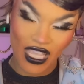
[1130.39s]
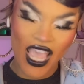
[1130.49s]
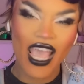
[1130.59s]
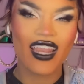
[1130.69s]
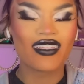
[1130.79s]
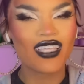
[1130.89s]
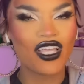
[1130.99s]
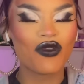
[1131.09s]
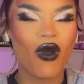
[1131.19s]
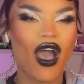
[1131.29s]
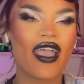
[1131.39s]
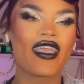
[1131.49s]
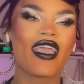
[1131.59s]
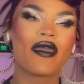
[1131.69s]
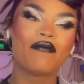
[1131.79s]
And I'll tell you why
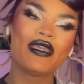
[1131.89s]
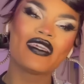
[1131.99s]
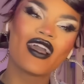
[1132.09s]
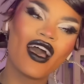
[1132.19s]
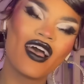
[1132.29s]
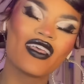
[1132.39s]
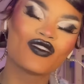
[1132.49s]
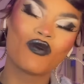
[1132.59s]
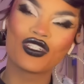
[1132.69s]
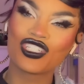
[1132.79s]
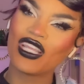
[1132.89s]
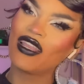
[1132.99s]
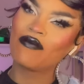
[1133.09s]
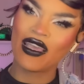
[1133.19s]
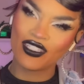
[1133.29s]
because when she
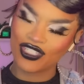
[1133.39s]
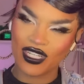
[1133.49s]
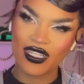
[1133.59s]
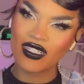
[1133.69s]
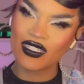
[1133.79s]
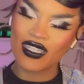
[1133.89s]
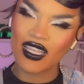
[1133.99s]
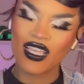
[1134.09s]
had mentioned